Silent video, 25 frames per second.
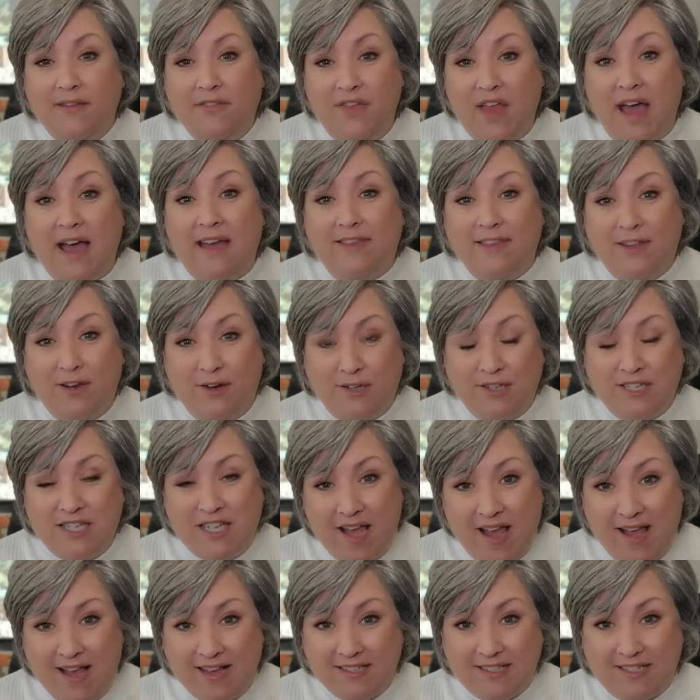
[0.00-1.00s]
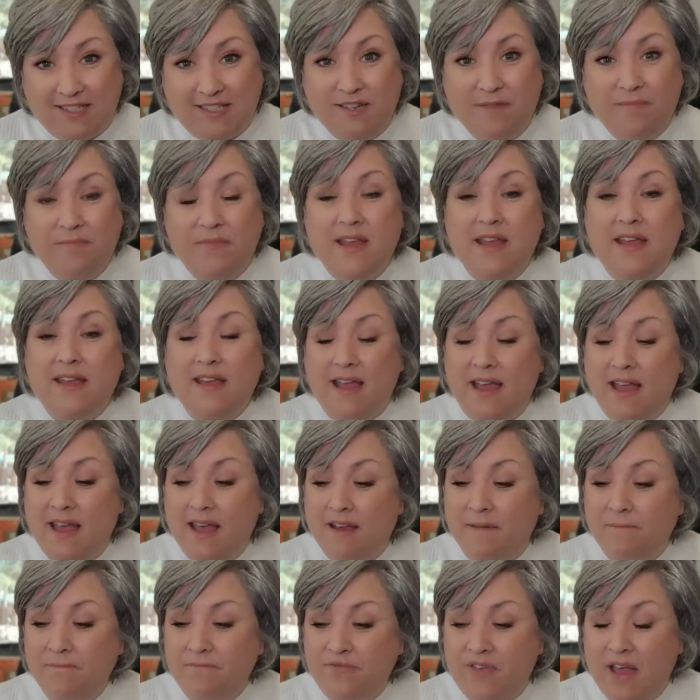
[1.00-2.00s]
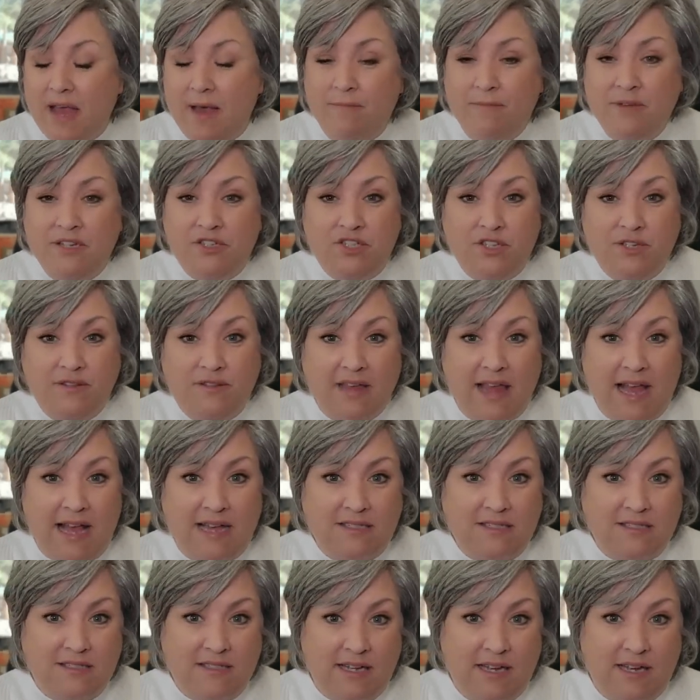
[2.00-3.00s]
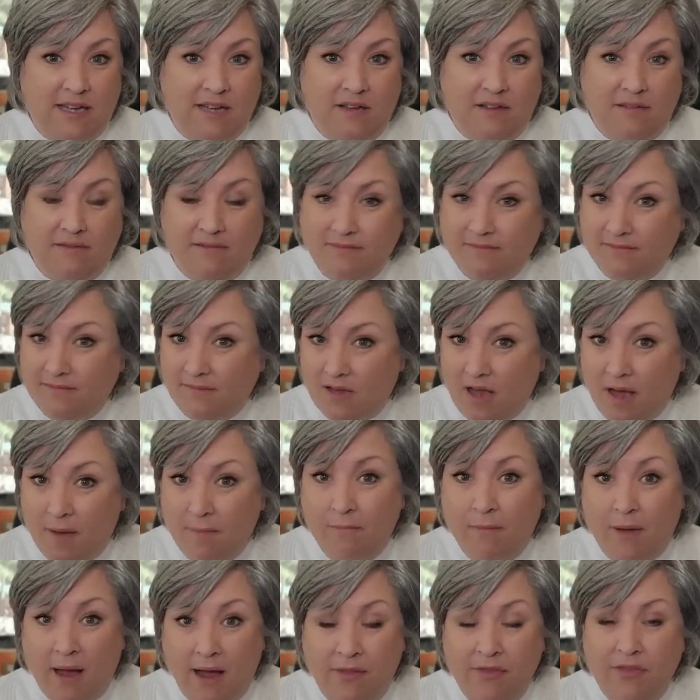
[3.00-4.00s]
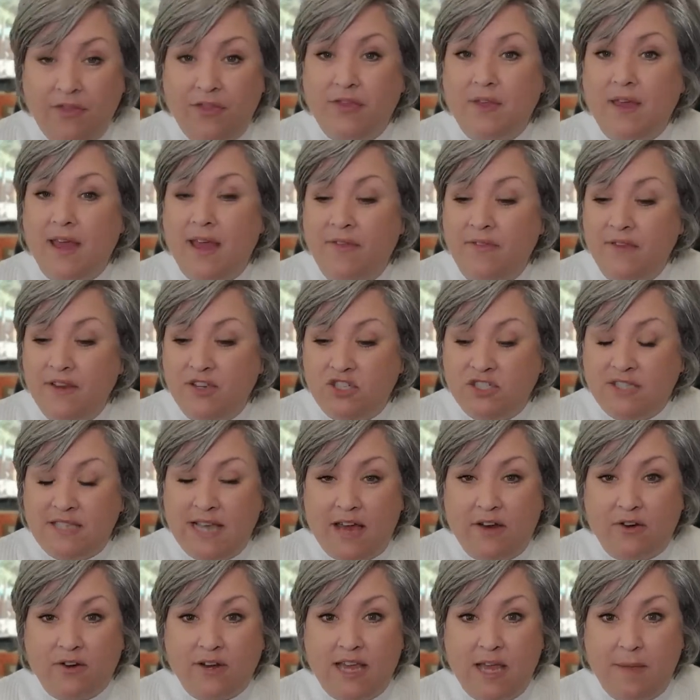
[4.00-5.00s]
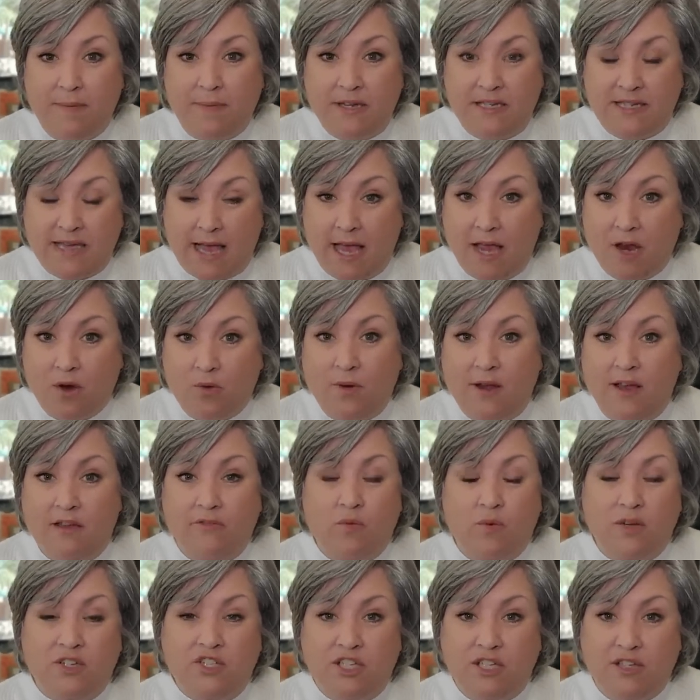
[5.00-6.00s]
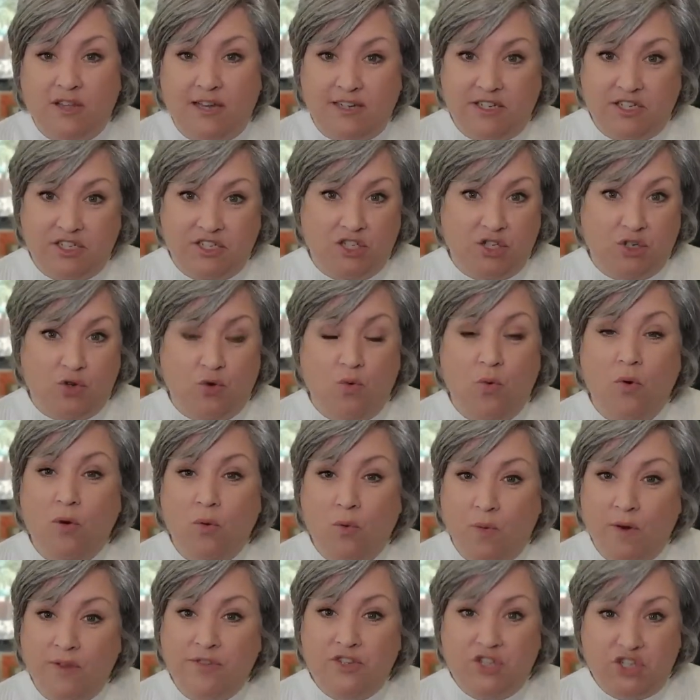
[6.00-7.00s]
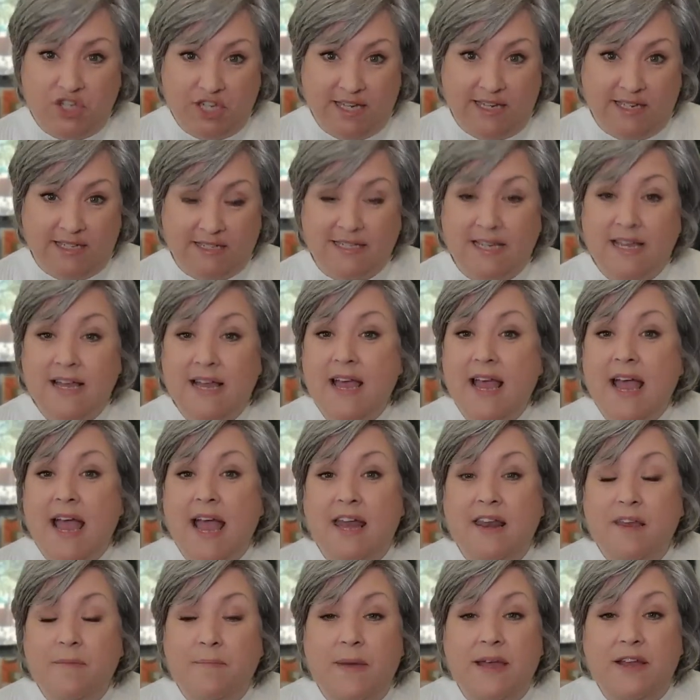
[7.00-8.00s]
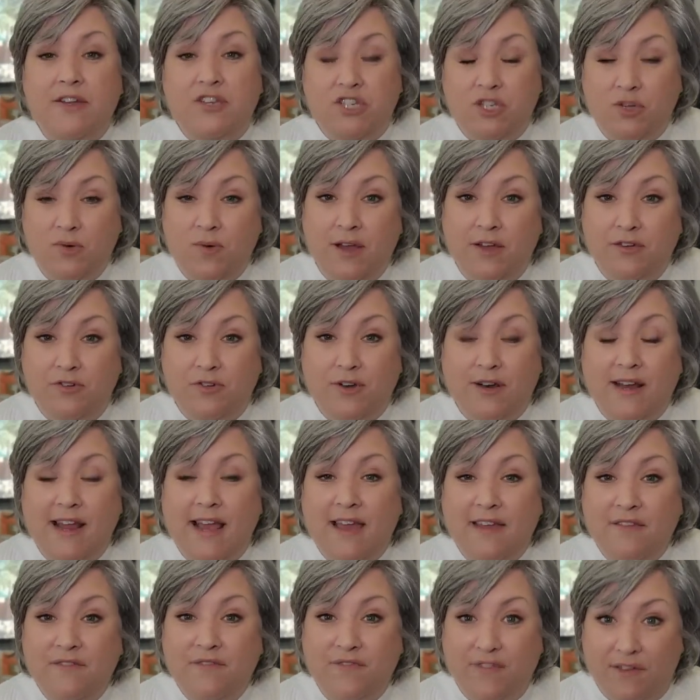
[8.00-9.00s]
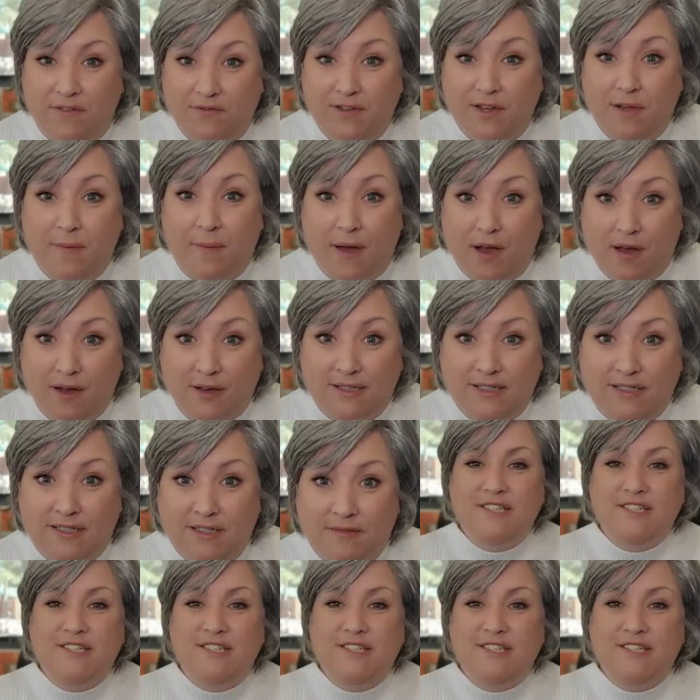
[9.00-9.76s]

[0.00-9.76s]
that little test. And that mission lasted a month, and they just had her keep a diary of what she liked to do with cheese, and it paid $250.